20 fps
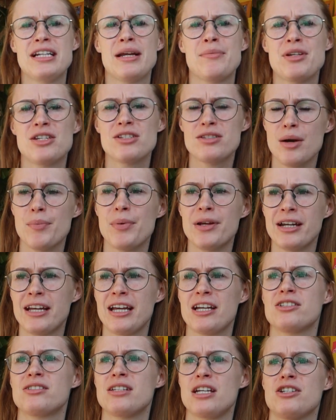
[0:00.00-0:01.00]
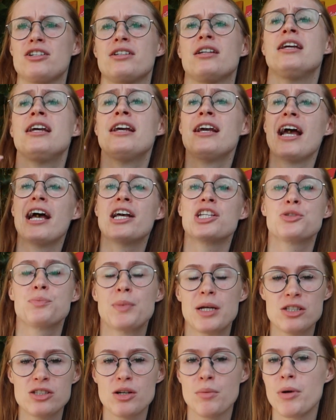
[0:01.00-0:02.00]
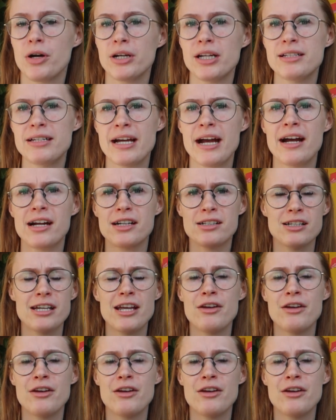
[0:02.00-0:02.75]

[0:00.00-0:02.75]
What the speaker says: let me stop at a gas station and spend some money there.